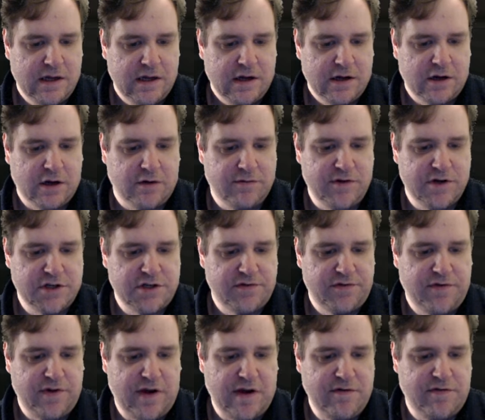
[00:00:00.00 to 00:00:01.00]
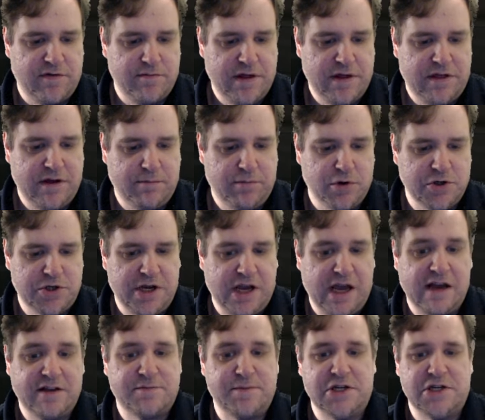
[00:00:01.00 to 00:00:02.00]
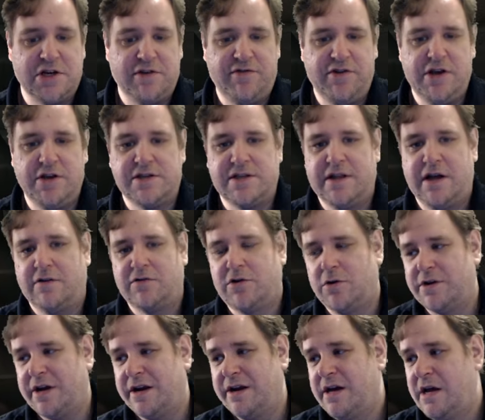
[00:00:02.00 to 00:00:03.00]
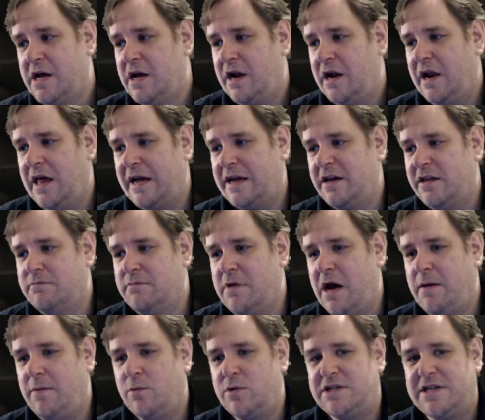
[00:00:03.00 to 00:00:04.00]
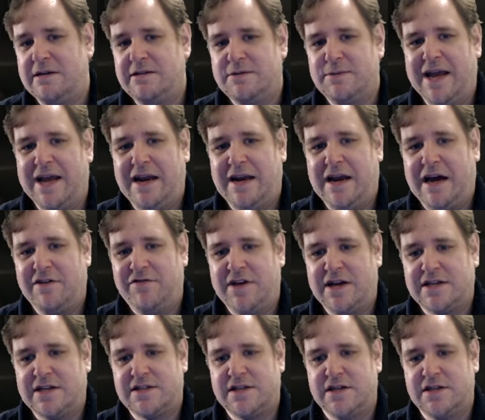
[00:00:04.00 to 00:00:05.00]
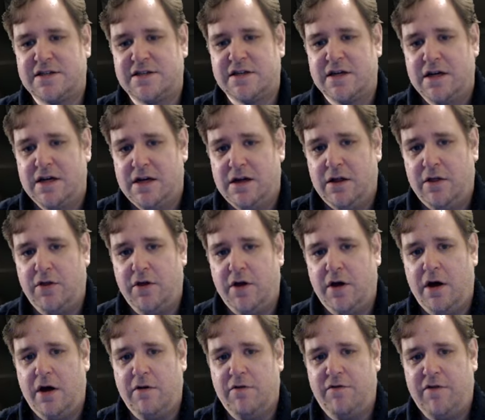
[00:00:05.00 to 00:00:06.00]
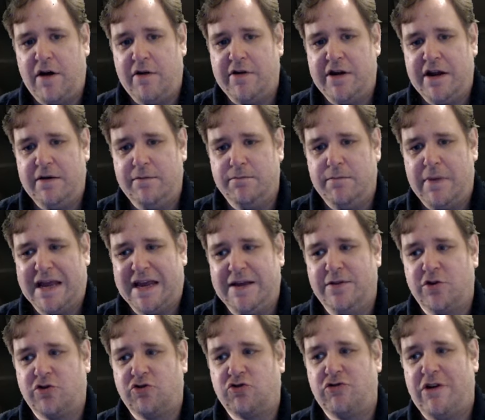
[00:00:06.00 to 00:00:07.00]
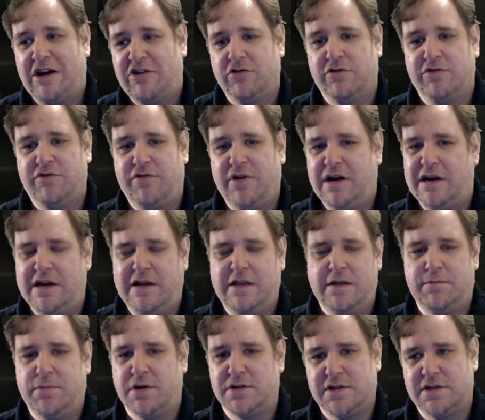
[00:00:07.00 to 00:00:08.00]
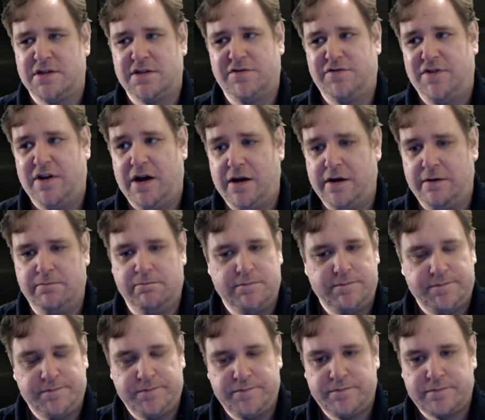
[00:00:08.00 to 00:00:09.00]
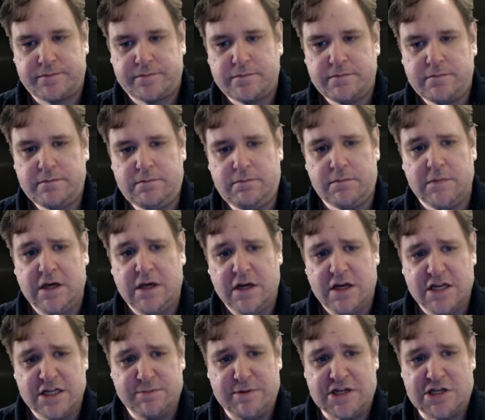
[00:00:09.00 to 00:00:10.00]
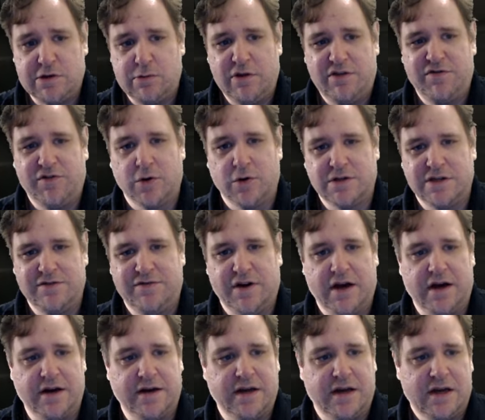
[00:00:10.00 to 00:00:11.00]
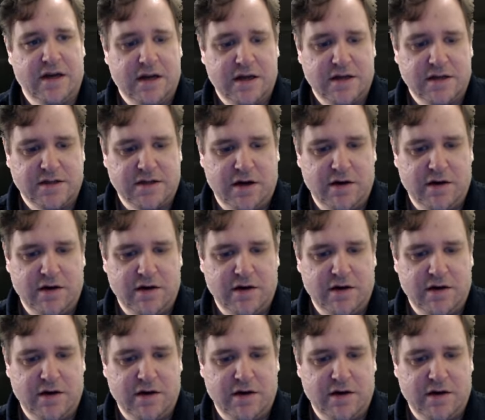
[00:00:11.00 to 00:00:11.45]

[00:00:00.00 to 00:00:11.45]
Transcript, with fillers: Convergence of Fate for Mythic Plus, yeah, especially if you're using that off cooldown. Like at the moment, we seem to be getting affixes that are very making the trash unfriendly and the bosses are fine, especially with Fortified. So